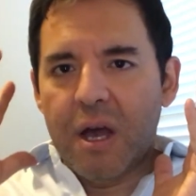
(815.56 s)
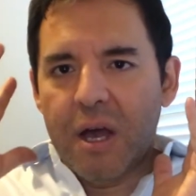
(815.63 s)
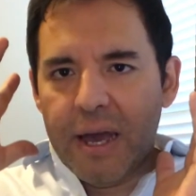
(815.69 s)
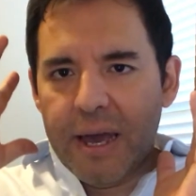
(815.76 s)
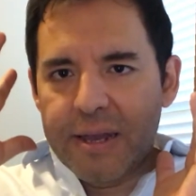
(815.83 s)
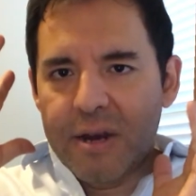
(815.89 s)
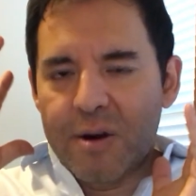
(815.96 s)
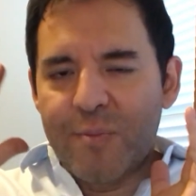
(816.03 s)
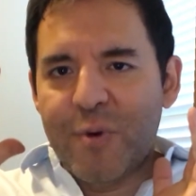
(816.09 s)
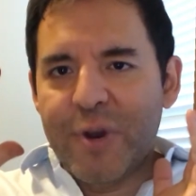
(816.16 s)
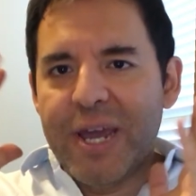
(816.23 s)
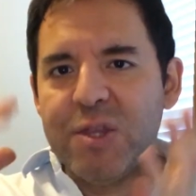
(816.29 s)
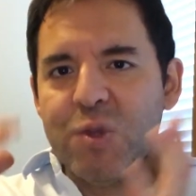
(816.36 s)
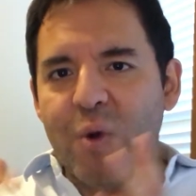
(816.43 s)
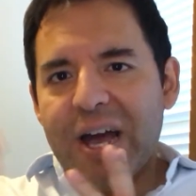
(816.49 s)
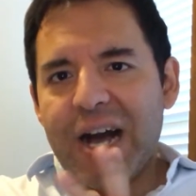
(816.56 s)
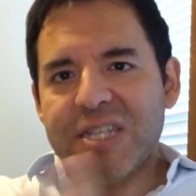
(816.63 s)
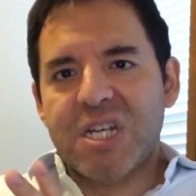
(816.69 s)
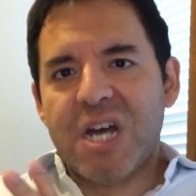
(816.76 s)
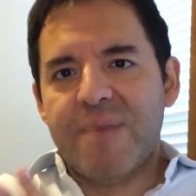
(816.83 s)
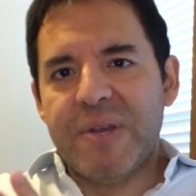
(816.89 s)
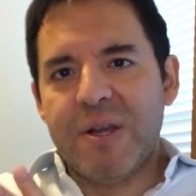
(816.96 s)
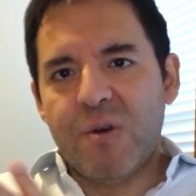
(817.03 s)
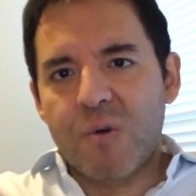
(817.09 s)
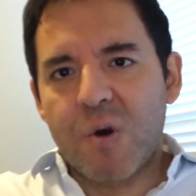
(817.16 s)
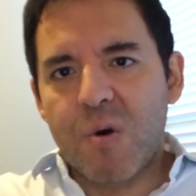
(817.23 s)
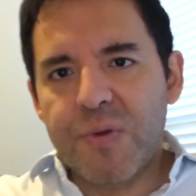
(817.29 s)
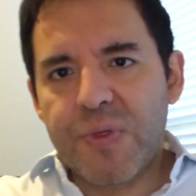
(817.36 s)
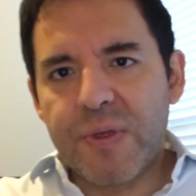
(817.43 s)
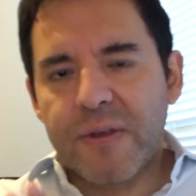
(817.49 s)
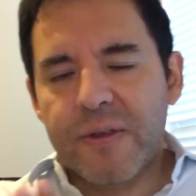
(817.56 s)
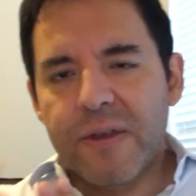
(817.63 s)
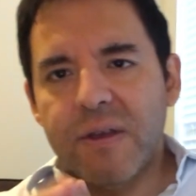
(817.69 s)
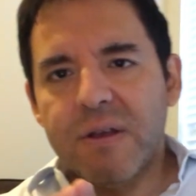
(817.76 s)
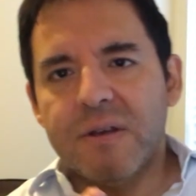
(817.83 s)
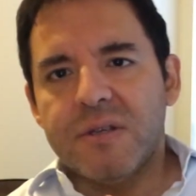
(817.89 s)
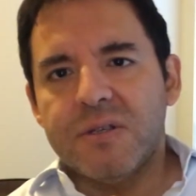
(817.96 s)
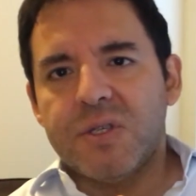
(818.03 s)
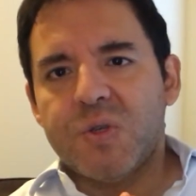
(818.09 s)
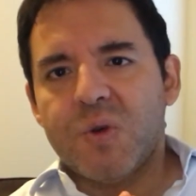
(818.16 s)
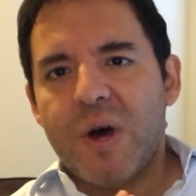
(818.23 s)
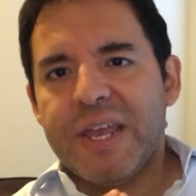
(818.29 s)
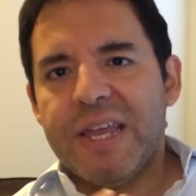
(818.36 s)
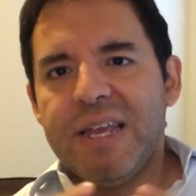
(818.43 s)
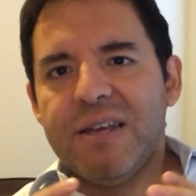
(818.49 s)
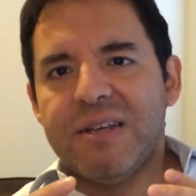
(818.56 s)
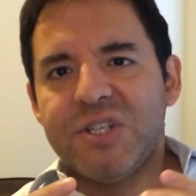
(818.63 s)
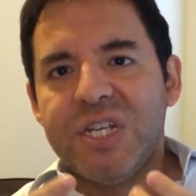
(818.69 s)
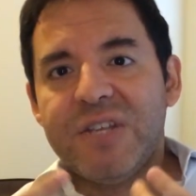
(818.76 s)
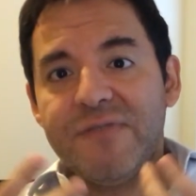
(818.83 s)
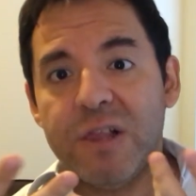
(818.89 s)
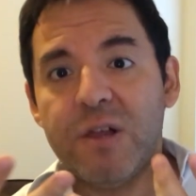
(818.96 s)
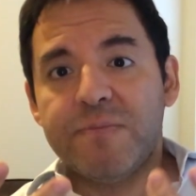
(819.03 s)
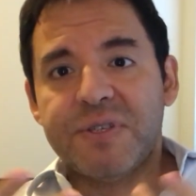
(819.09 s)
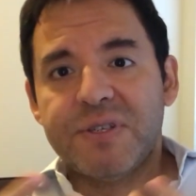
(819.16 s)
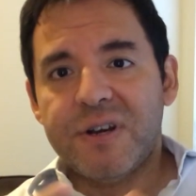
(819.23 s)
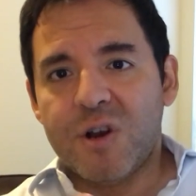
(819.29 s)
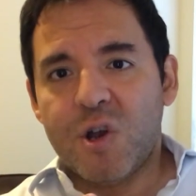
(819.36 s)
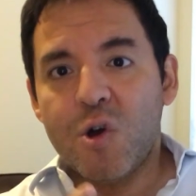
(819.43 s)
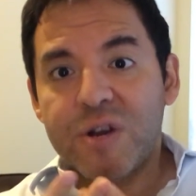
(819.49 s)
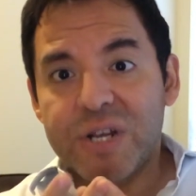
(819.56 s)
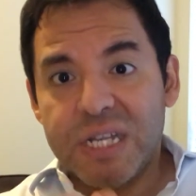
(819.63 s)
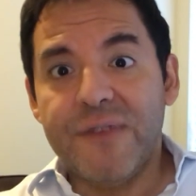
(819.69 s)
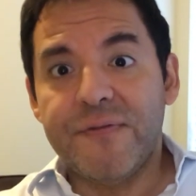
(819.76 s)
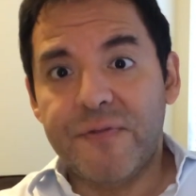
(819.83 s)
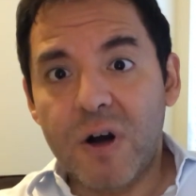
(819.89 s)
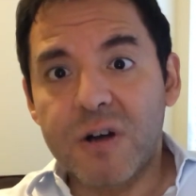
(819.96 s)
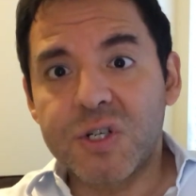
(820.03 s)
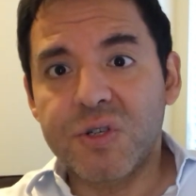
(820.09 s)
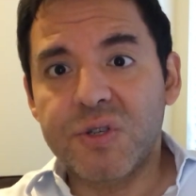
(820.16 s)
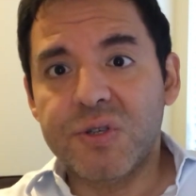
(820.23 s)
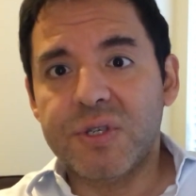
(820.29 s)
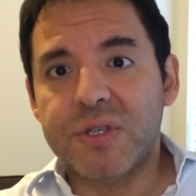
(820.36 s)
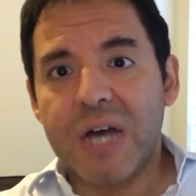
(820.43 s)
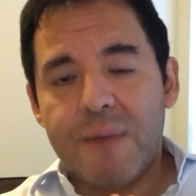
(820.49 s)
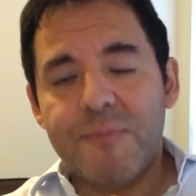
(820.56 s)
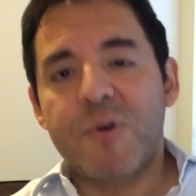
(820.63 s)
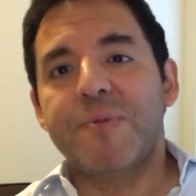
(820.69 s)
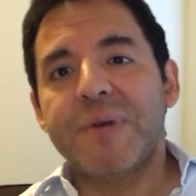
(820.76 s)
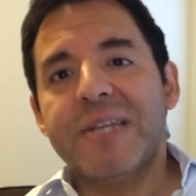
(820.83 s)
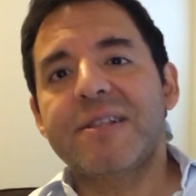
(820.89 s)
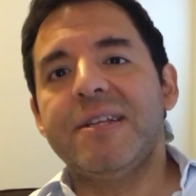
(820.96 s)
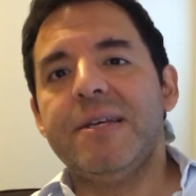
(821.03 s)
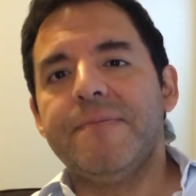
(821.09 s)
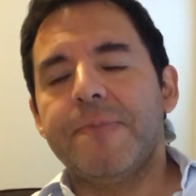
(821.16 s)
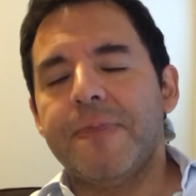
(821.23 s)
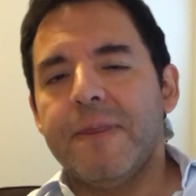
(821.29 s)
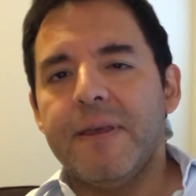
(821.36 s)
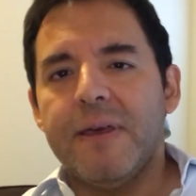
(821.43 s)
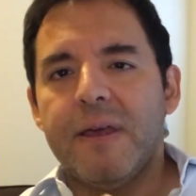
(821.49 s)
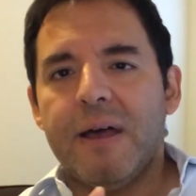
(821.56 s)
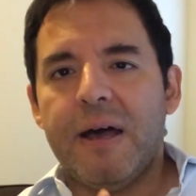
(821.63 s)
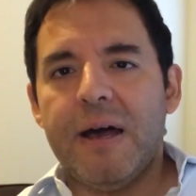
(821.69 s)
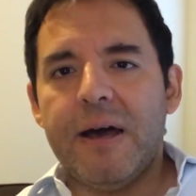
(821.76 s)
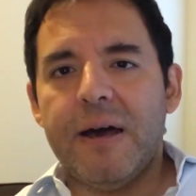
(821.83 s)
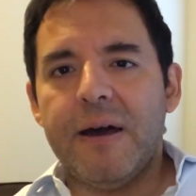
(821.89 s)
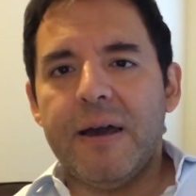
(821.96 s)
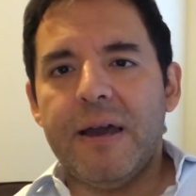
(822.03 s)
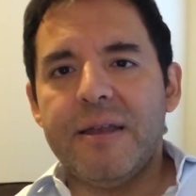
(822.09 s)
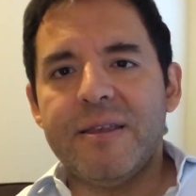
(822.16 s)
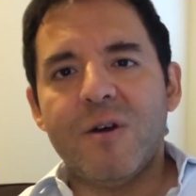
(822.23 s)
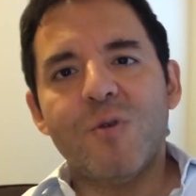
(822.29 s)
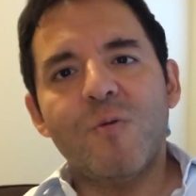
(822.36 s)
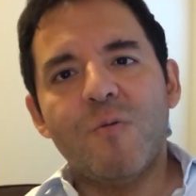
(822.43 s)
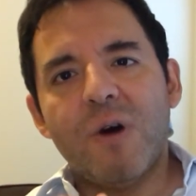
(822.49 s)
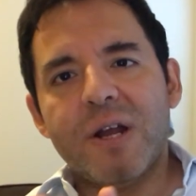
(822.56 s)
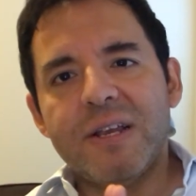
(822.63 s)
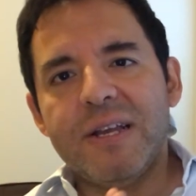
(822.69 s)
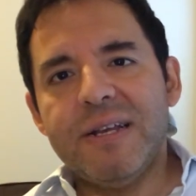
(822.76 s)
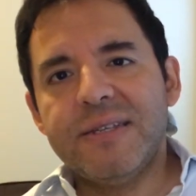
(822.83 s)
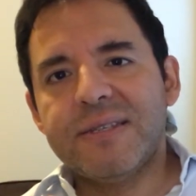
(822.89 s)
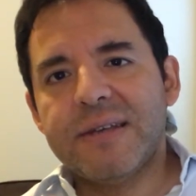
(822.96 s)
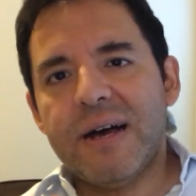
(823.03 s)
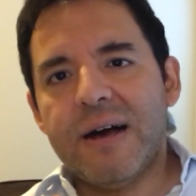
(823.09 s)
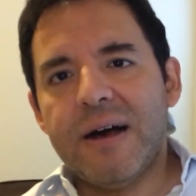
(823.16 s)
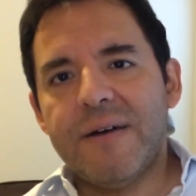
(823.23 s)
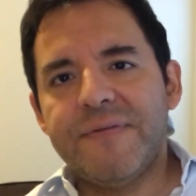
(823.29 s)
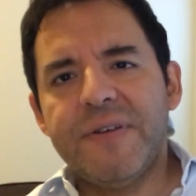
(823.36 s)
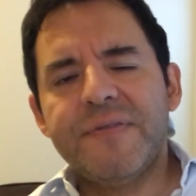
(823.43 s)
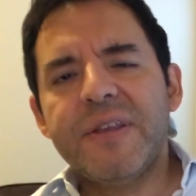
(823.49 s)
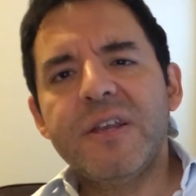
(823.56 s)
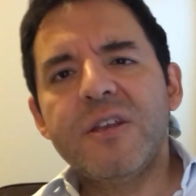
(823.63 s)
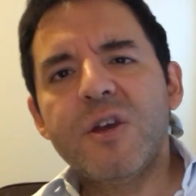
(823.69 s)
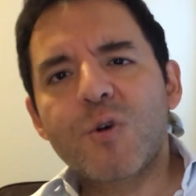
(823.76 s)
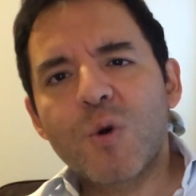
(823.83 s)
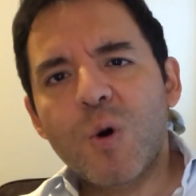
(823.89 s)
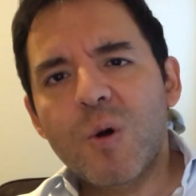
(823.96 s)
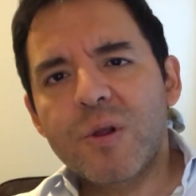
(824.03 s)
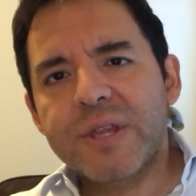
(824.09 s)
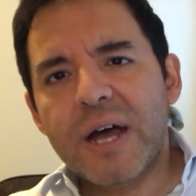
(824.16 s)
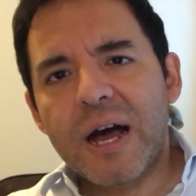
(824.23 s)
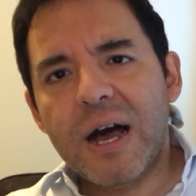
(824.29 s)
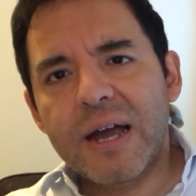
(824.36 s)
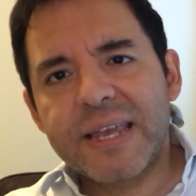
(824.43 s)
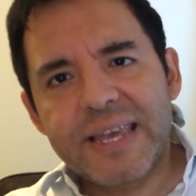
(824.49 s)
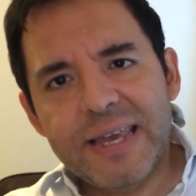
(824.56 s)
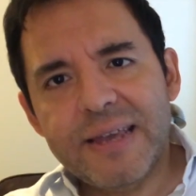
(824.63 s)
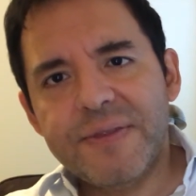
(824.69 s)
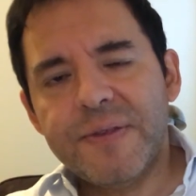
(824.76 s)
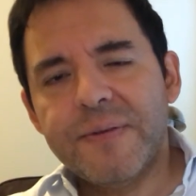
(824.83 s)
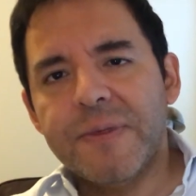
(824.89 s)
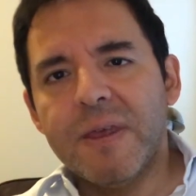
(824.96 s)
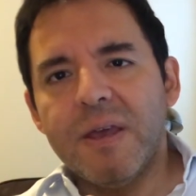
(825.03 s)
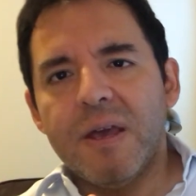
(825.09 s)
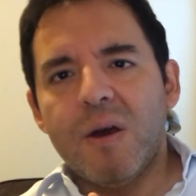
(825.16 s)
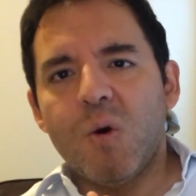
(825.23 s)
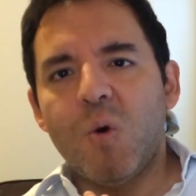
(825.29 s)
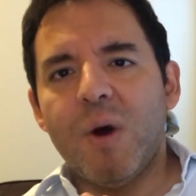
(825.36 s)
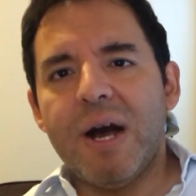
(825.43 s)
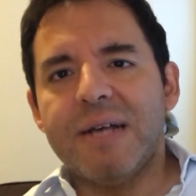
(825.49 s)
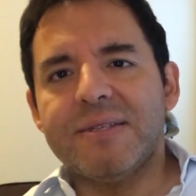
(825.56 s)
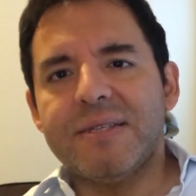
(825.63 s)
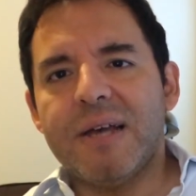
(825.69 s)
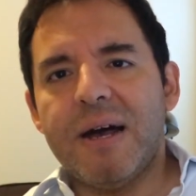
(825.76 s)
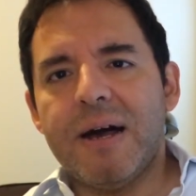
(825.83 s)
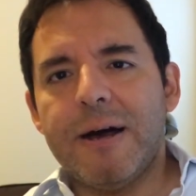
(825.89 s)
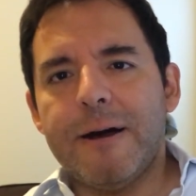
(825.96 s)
and her brain to catch up in growth so that she develops her cognitive functions appropriately. And the other one is a 15-year-old kid who has